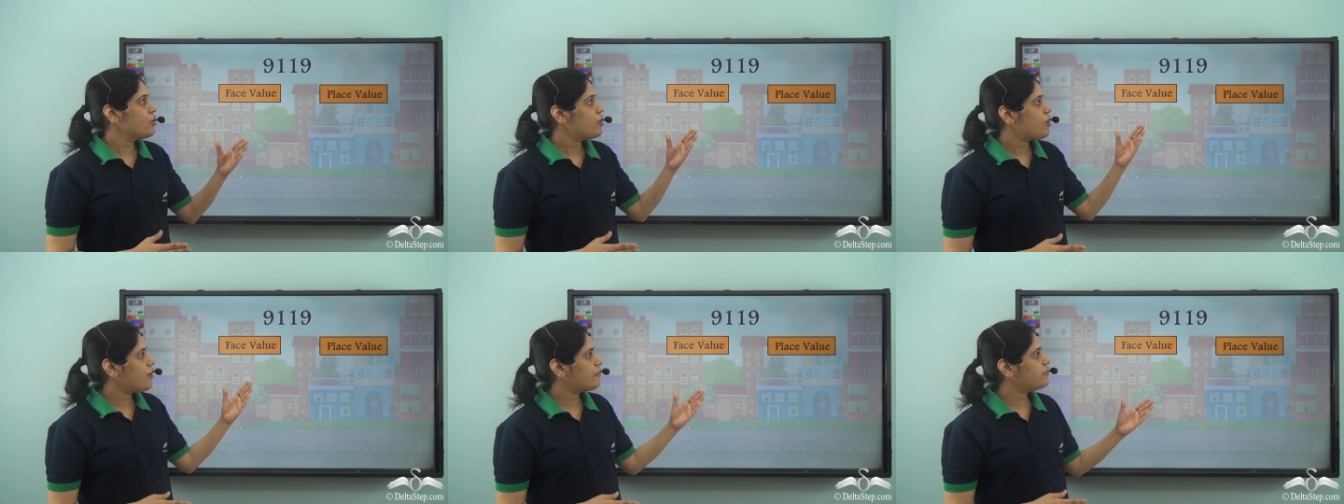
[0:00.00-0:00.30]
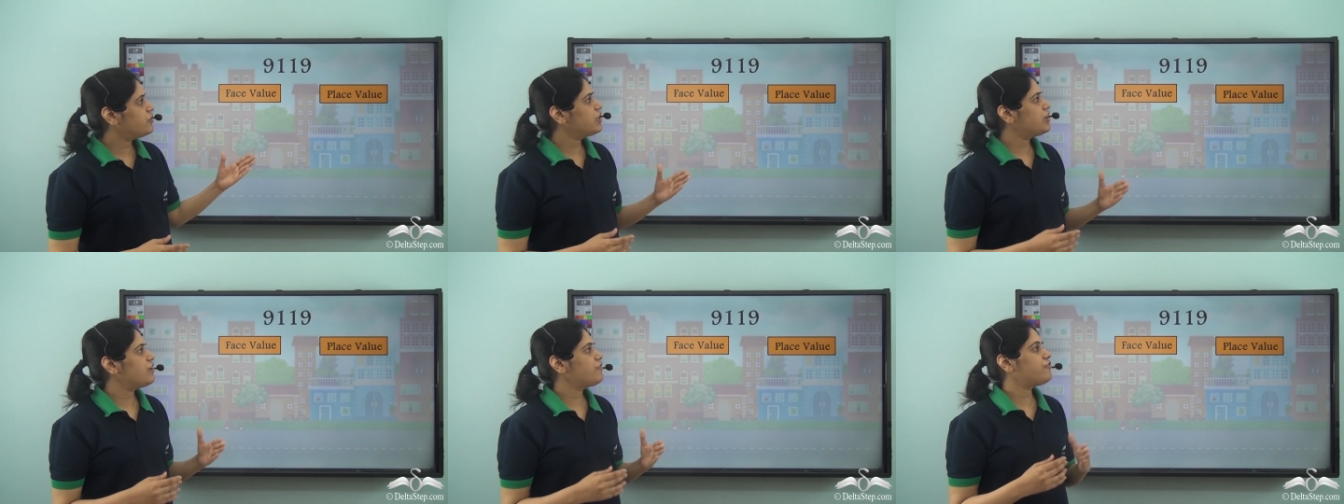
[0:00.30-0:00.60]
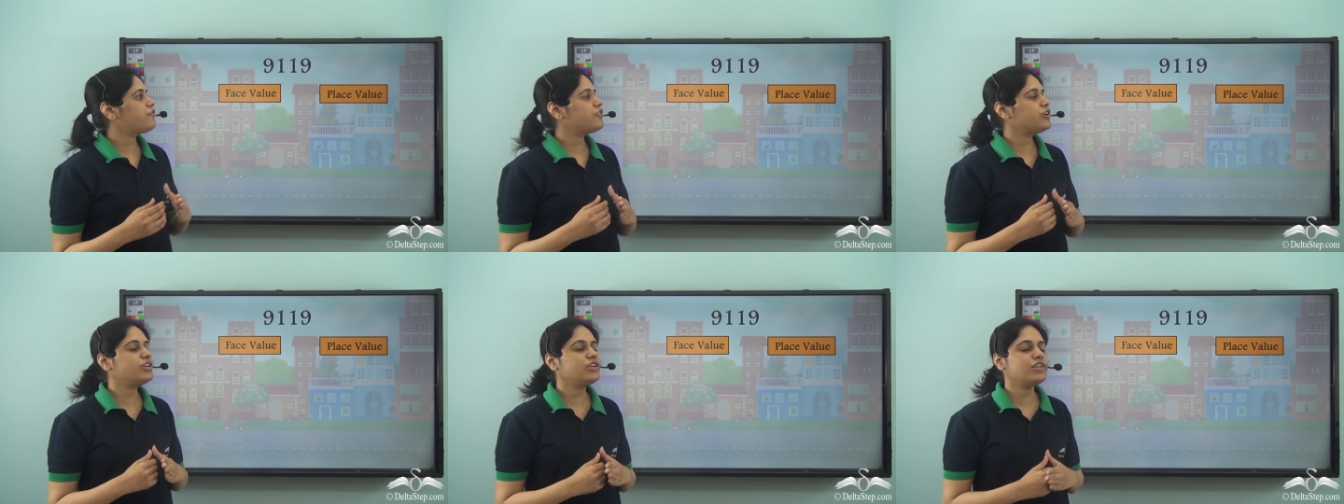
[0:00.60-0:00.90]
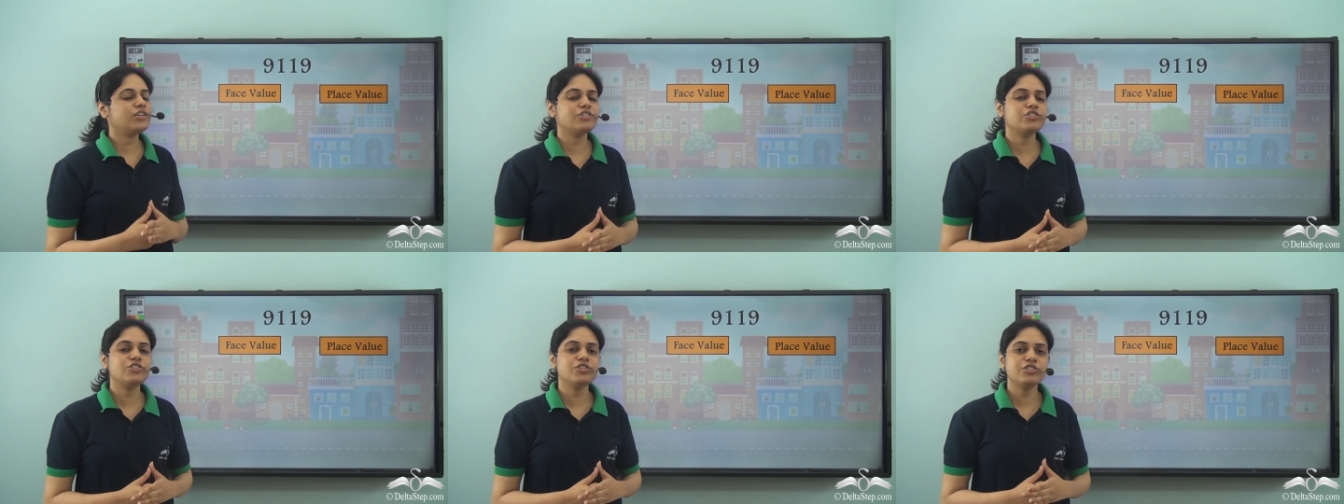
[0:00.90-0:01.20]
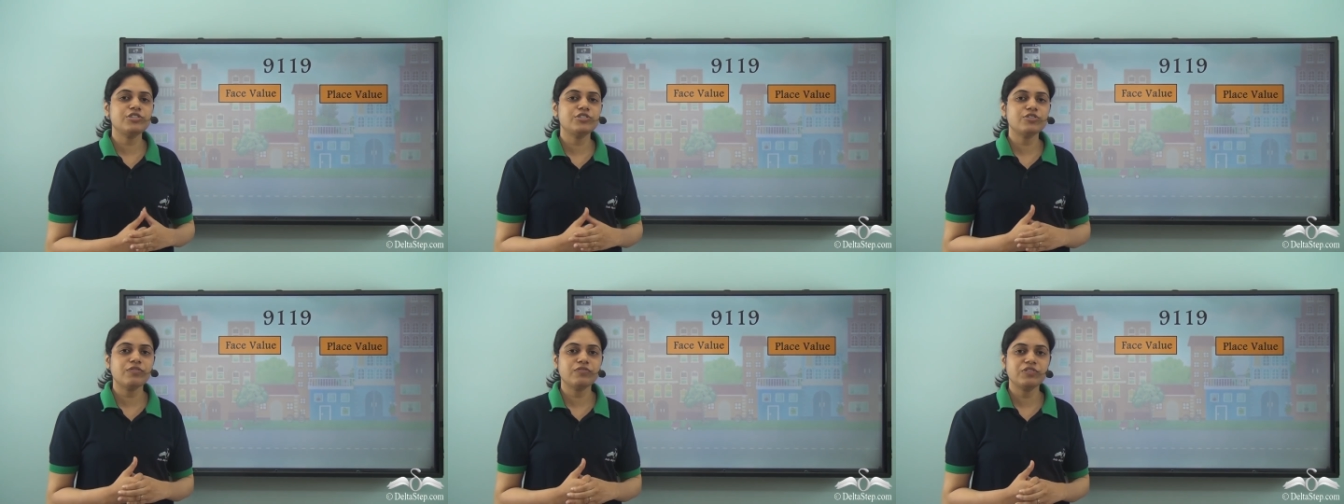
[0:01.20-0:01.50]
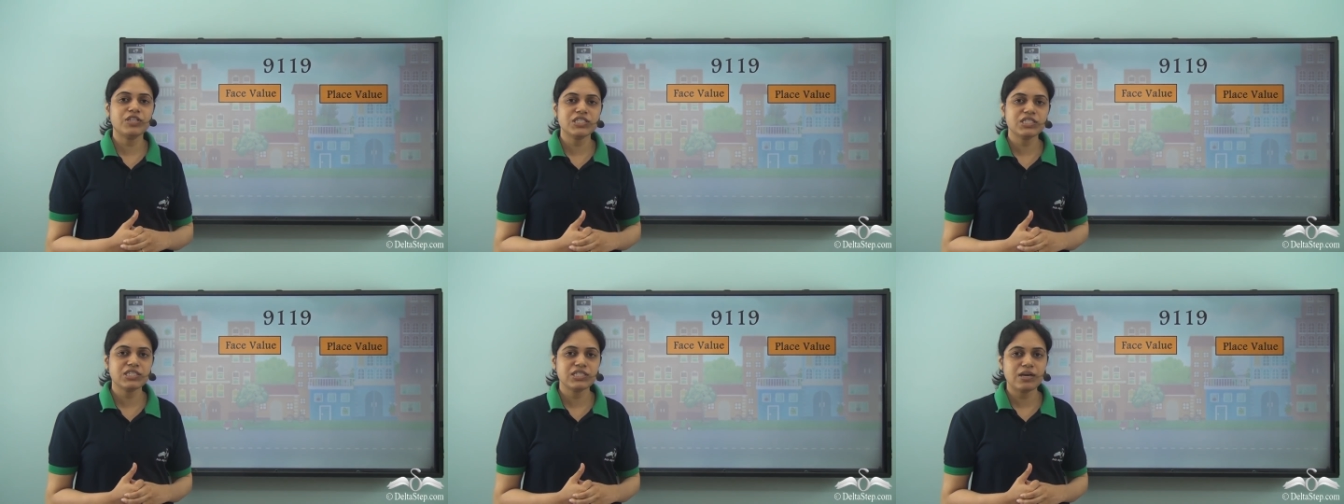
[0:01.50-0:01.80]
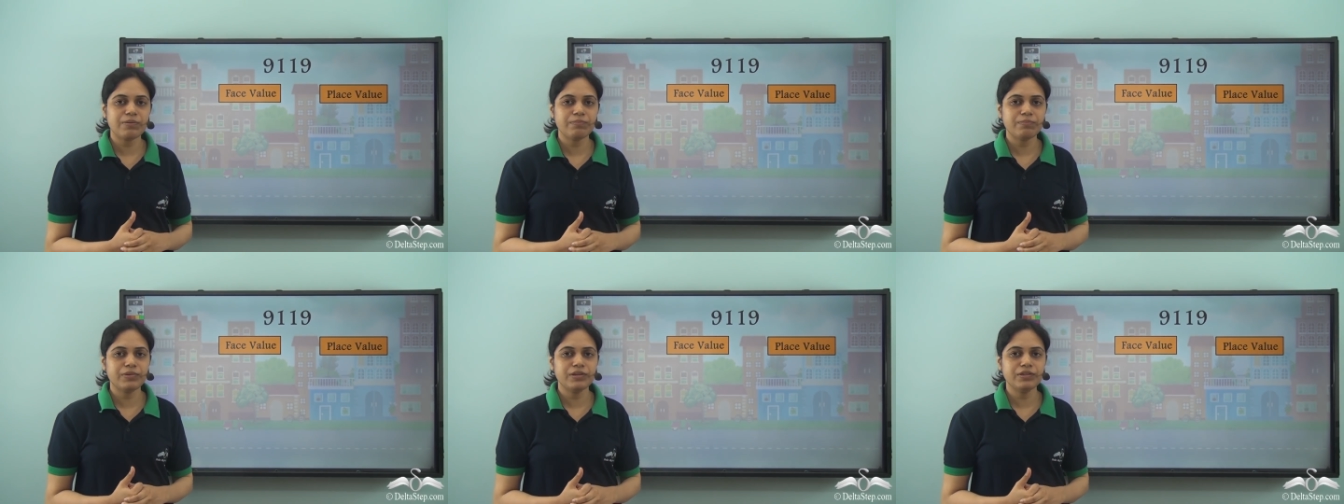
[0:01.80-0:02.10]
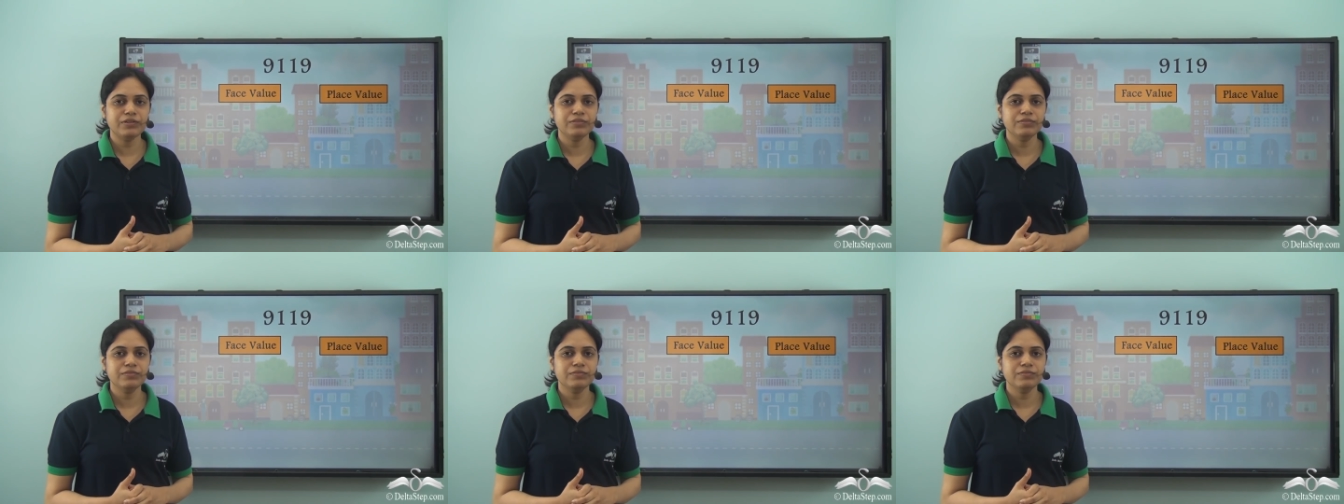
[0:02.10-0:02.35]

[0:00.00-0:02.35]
of the different digits of this number?